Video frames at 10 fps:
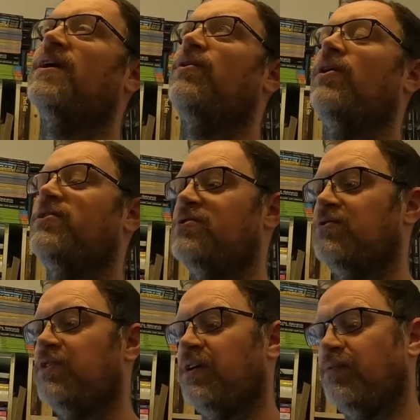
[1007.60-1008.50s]
Got
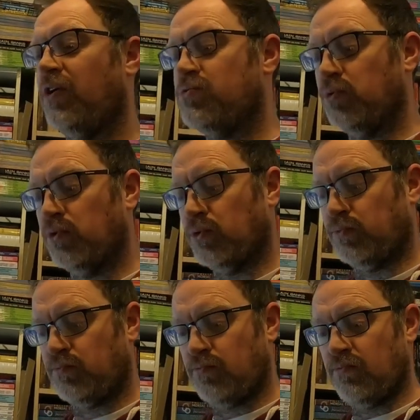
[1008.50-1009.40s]
loads more
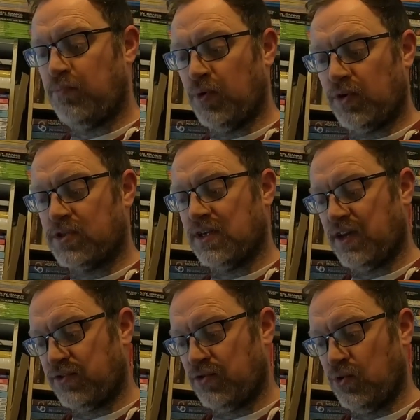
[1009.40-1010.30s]
books to
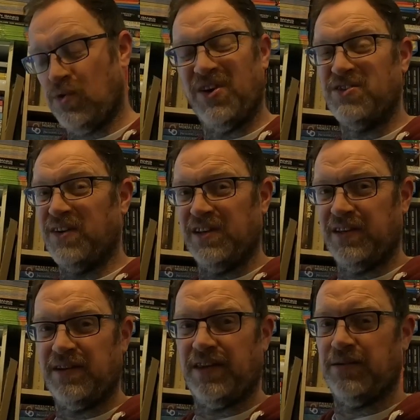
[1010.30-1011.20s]
get through, and loads of
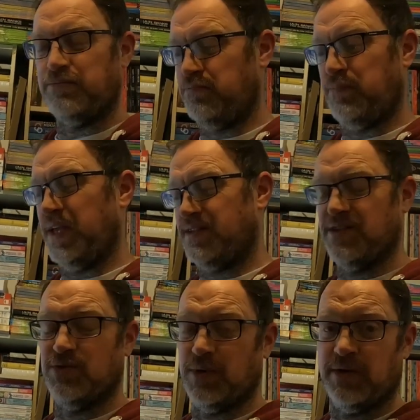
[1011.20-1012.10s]
other bits
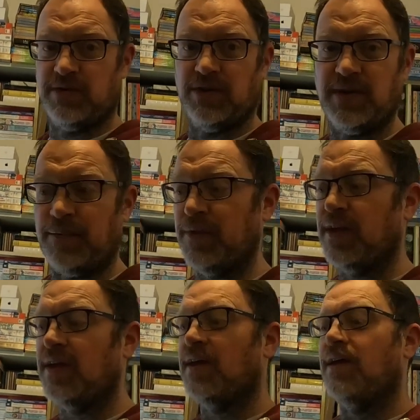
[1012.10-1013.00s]
as well. So yeah,
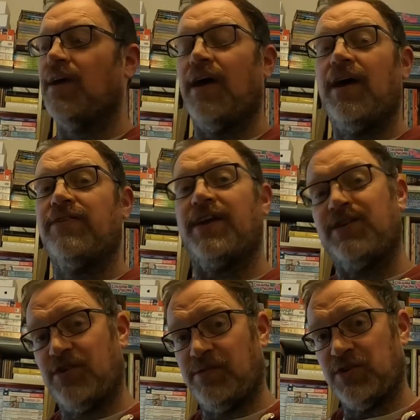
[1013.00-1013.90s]
thank
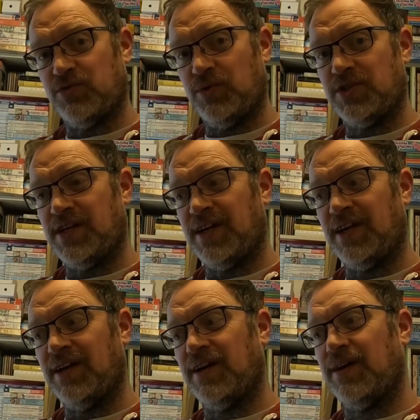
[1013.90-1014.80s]
you very much for
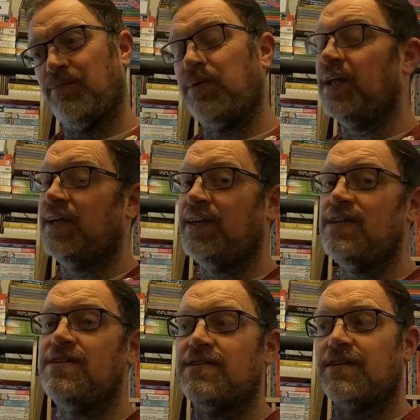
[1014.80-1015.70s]
watching.
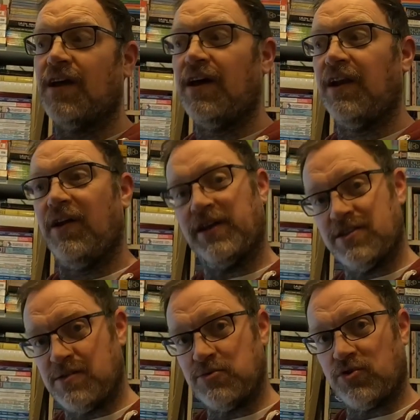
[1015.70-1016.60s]
Please like
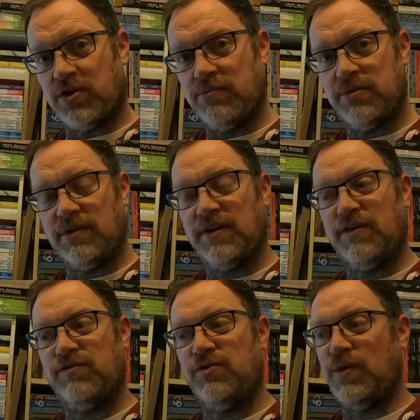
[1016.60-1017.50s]
and subscribe
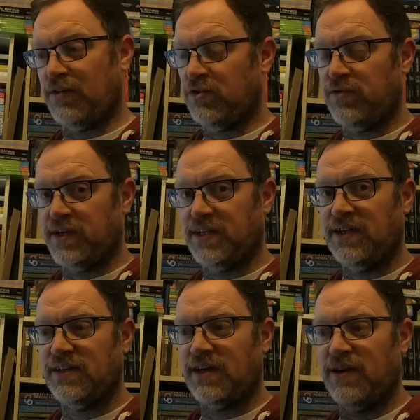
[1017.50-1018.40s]
if you haven't
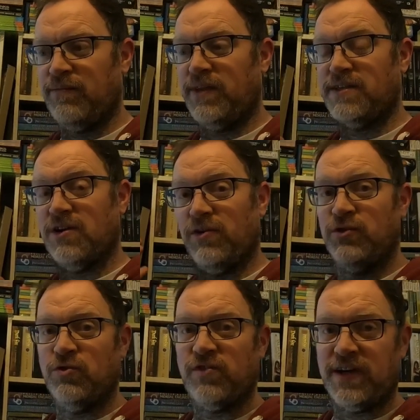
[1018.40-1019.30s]
already. There's a lot of
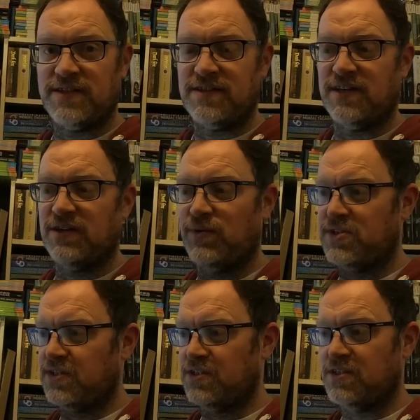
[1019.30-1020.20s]
new faces here,
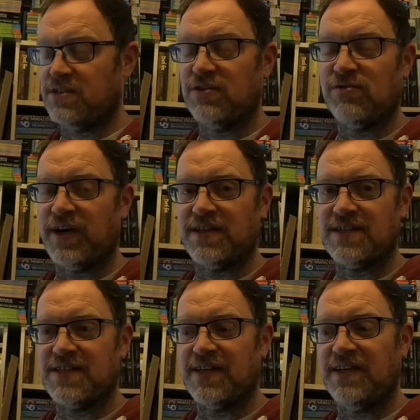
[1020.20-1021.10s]
which is great to
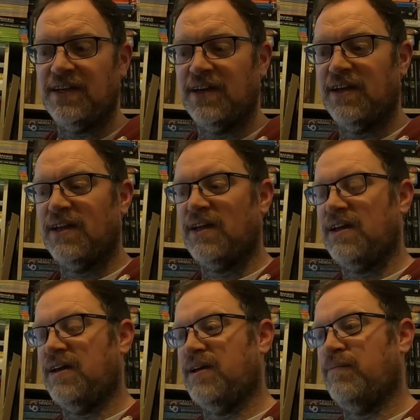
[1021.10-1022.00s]
see.
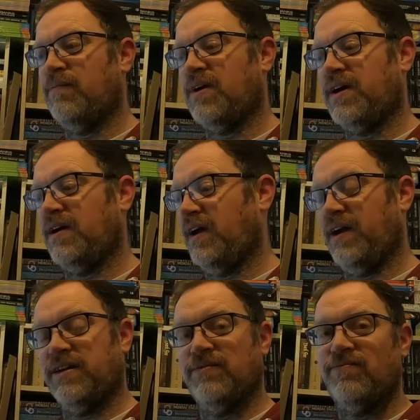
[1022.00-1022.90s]
I
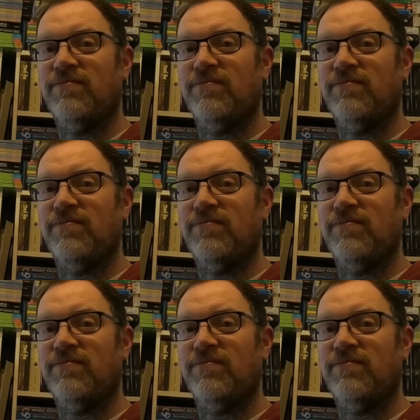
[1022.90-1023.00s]
had a